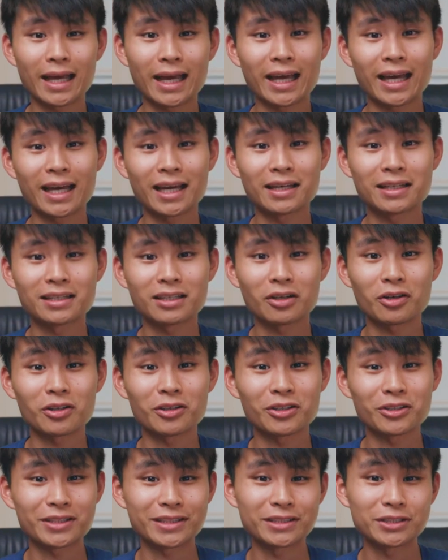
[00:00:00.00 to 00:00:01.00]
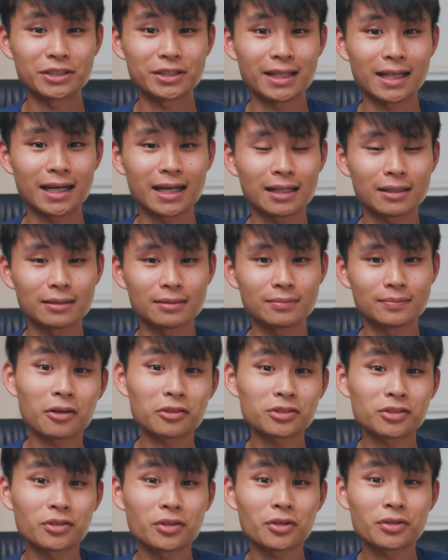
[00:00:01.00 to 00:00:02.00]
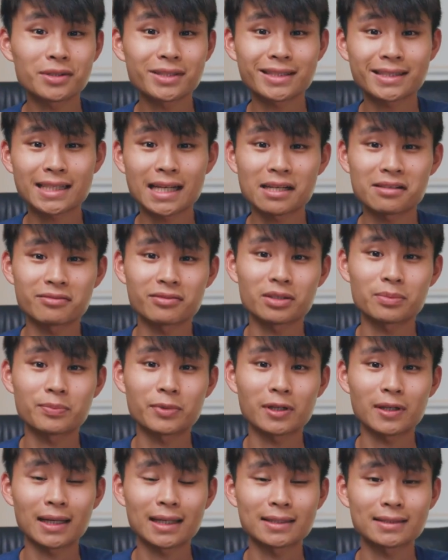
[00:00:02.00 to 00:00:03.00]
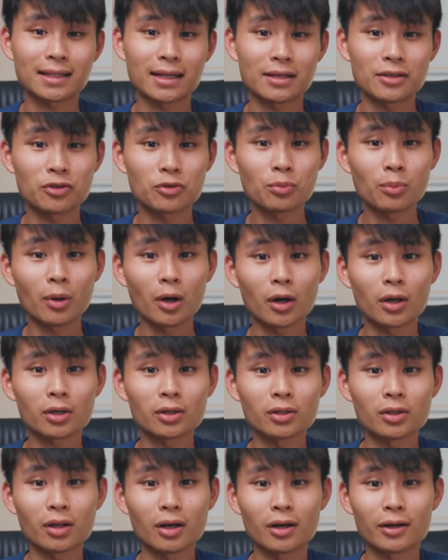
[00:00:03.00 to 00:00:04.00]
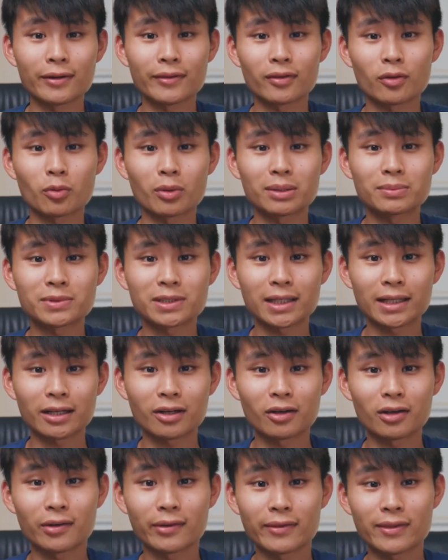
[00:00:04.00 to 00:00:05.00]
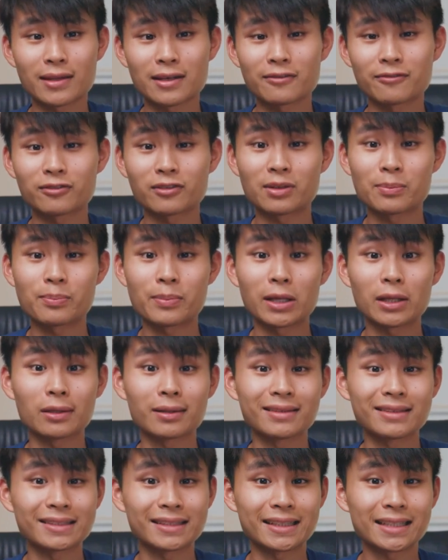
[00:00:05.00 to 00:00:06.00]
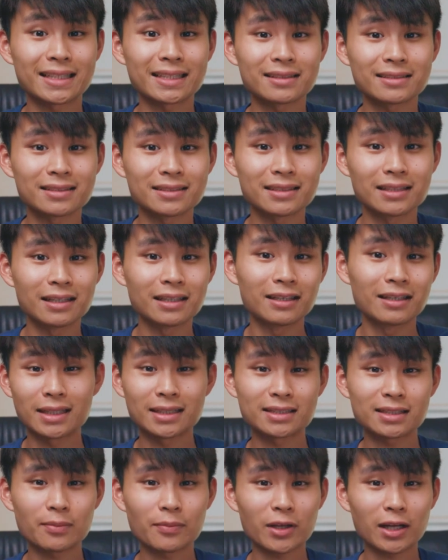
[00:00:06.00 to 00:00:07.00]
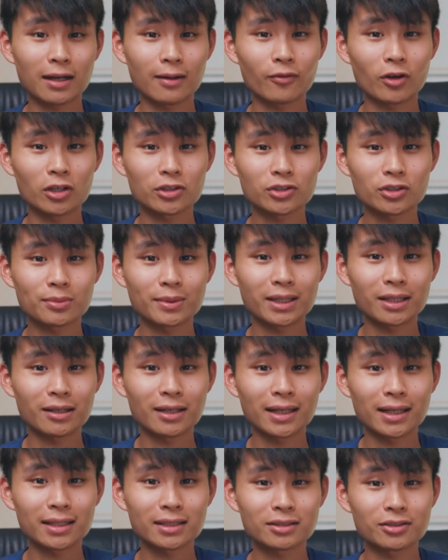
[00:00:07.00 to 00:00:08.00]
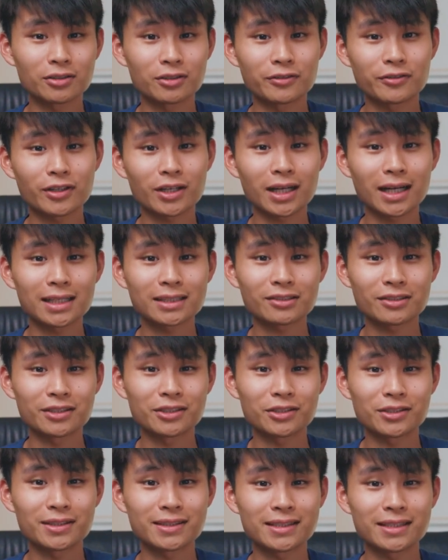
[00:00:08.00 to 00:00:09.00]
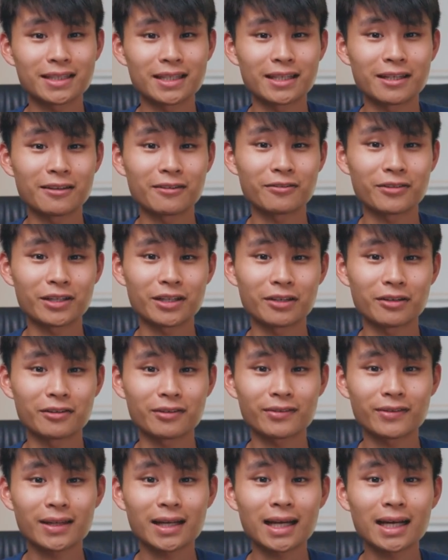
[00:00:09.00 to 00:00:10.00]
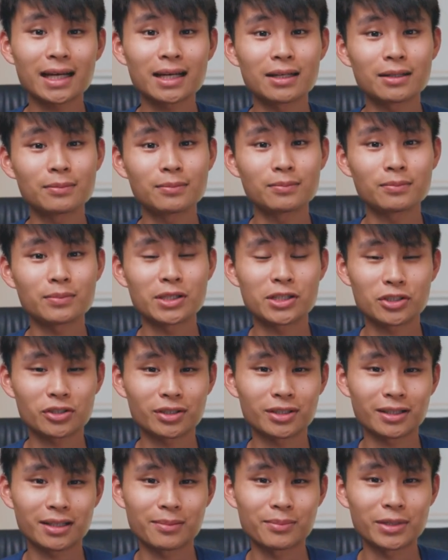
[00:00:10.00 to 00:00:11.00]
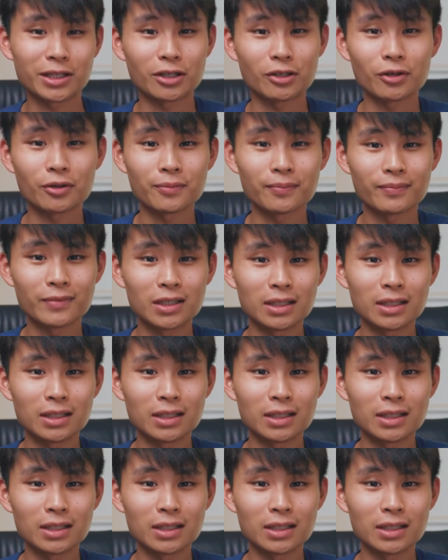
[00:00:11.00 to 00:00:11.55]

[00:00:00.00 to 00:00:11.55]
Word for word: and I'll look into that. I also noticed that Flip Belt has a new model on their website called the Flip Belt Elite. It's something I've also been eyeing, so if you guys are interested in a video of that, be sure to let me know.